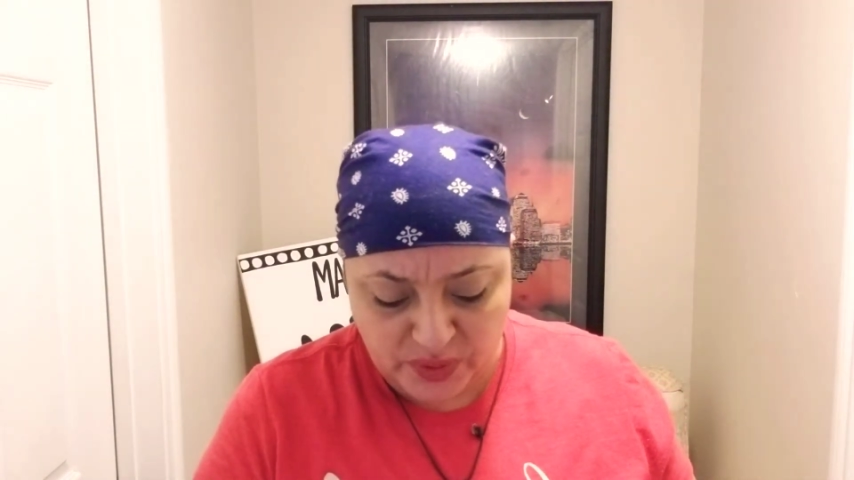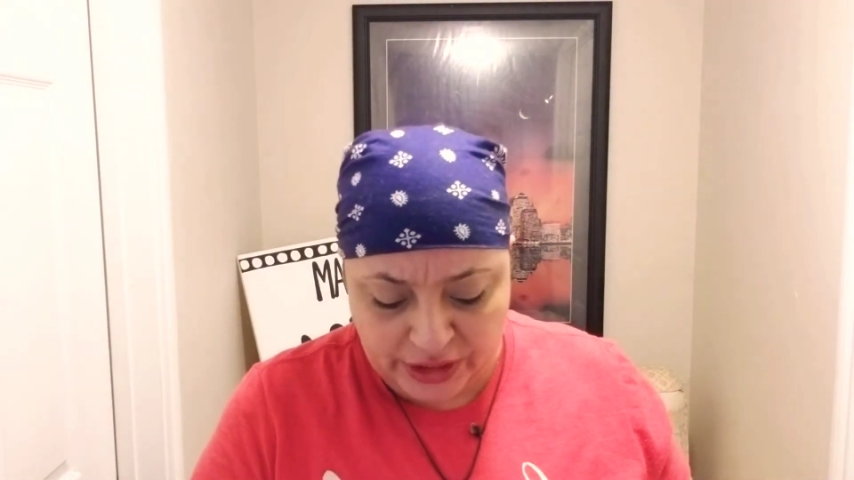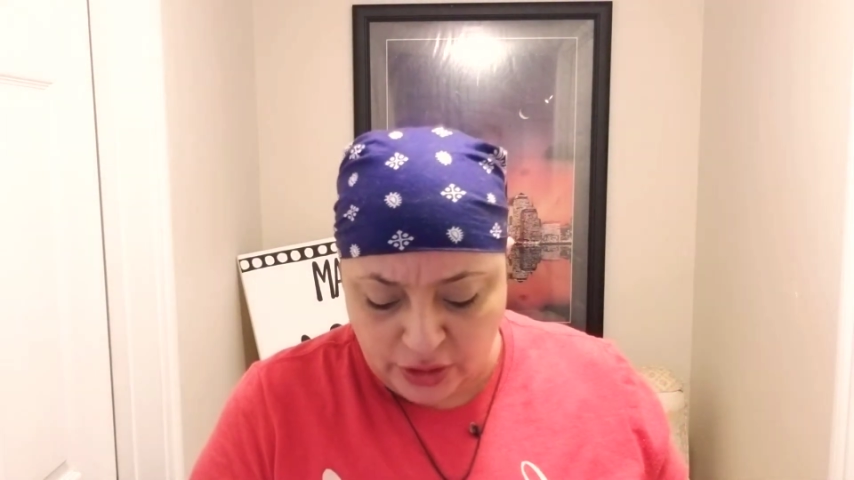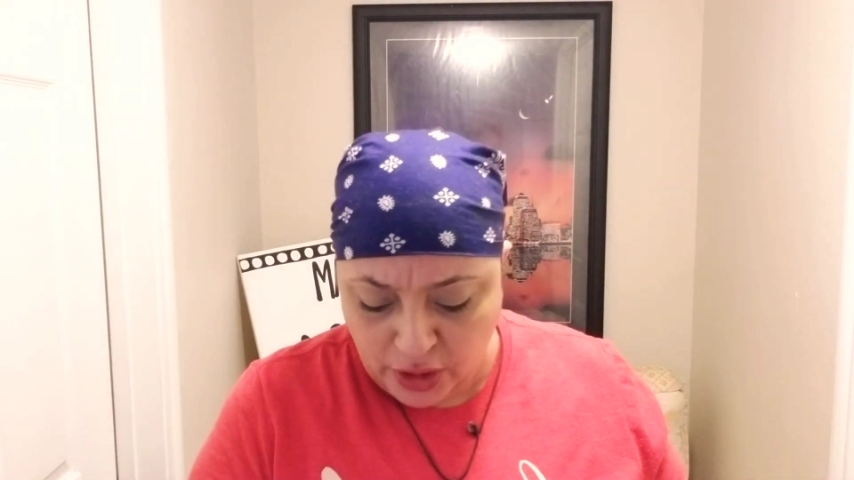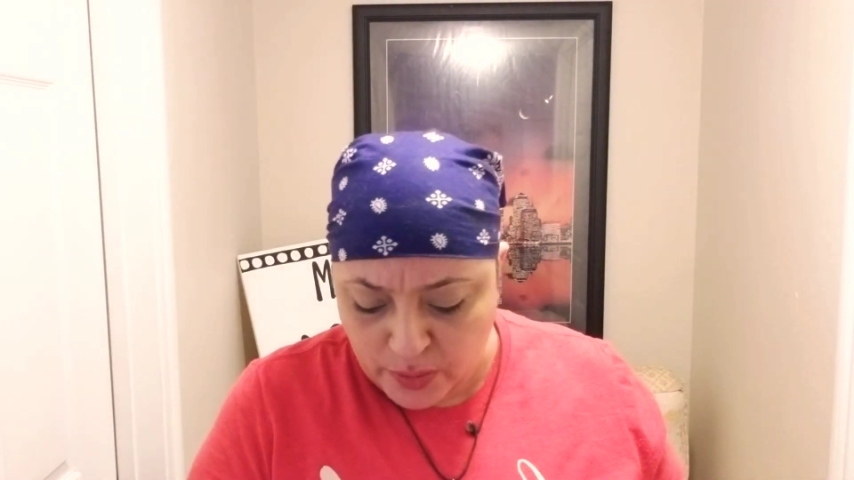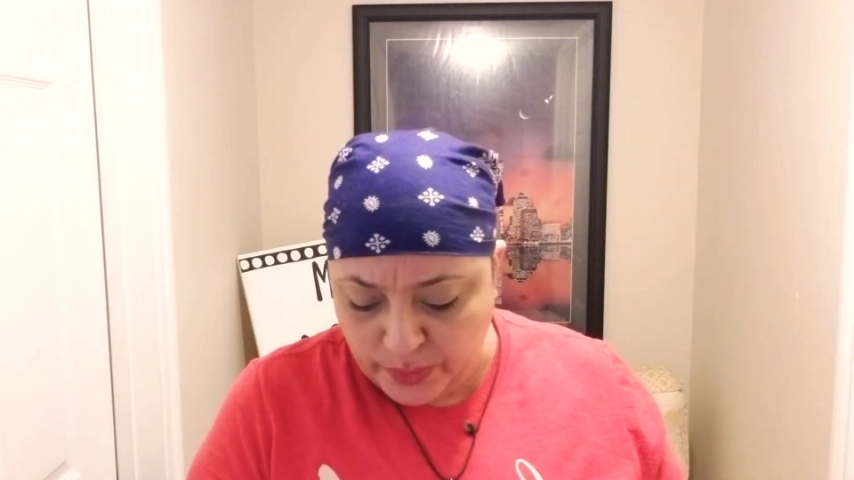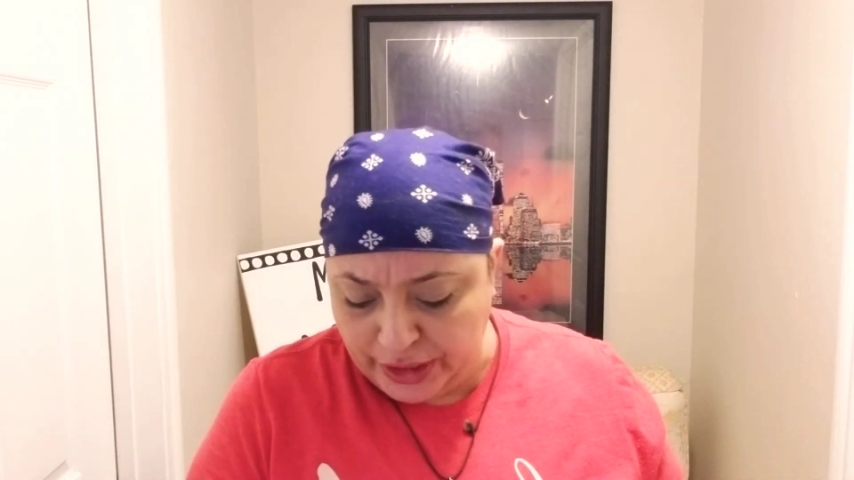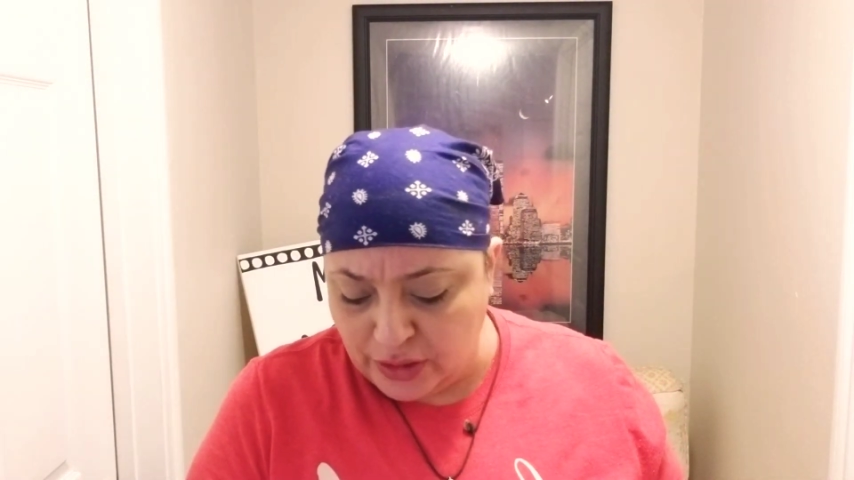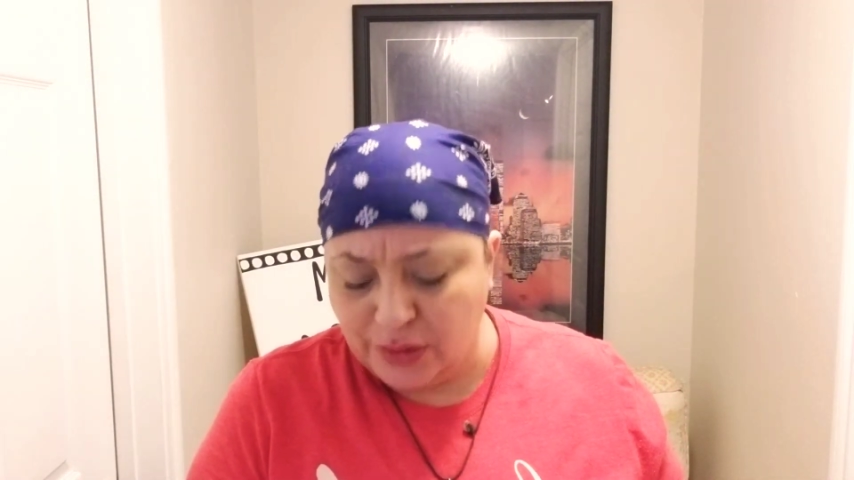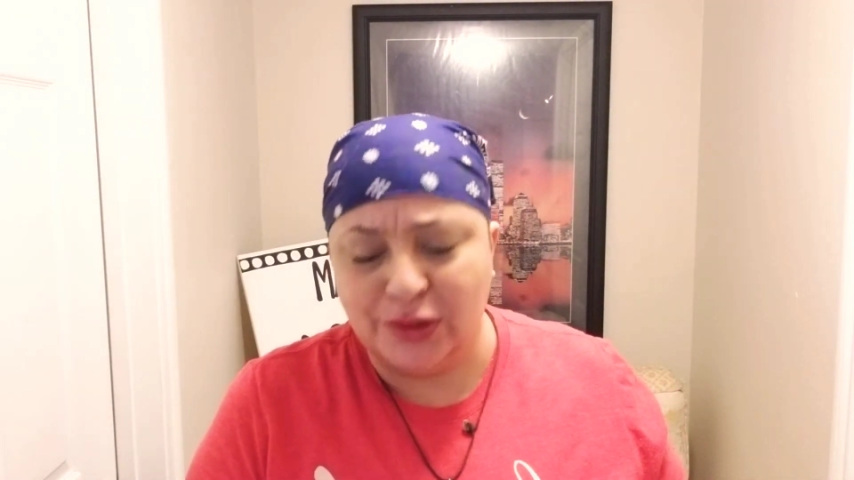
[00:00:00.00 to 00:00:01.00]
we go,
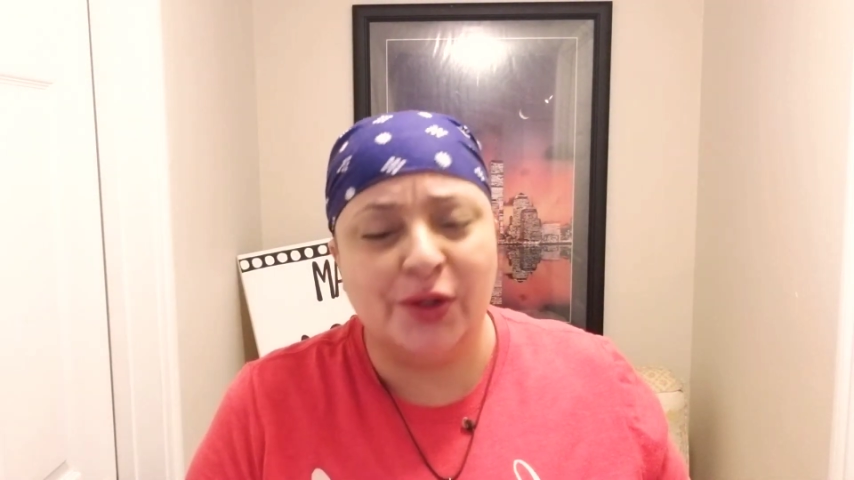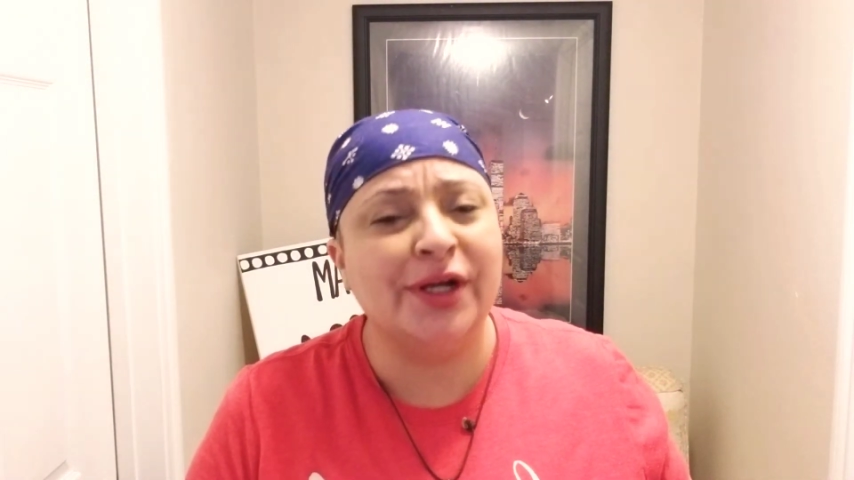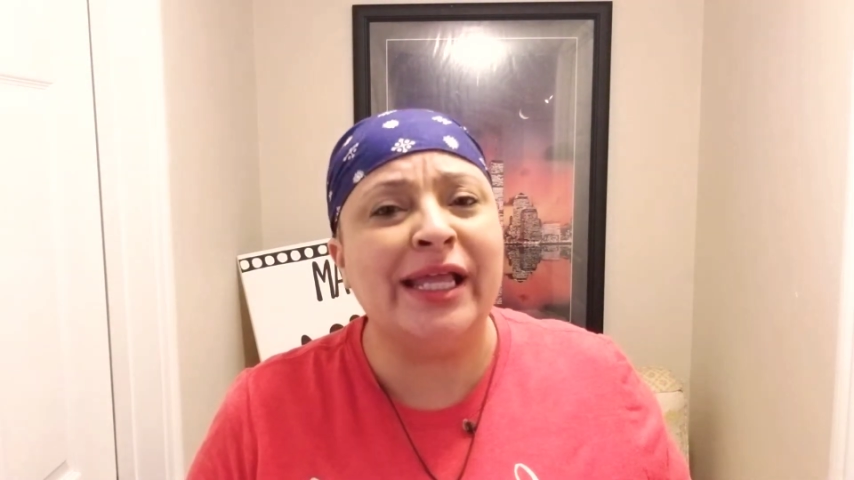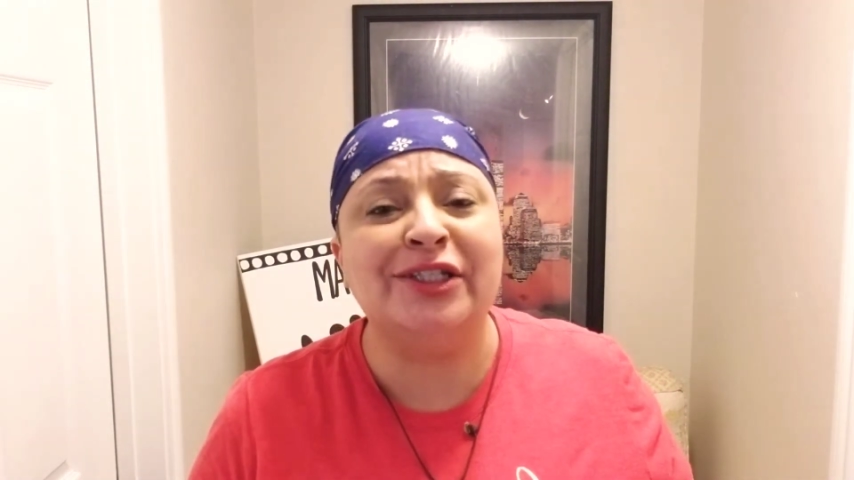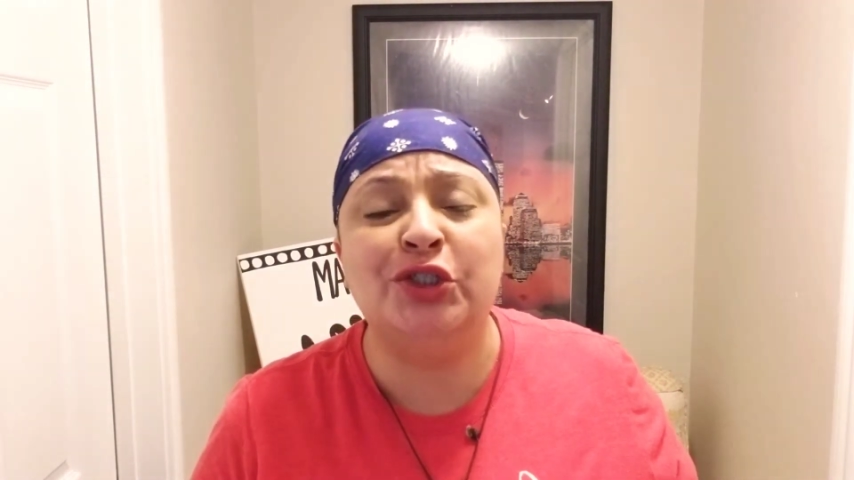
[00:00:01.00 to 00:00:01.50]
Lord, had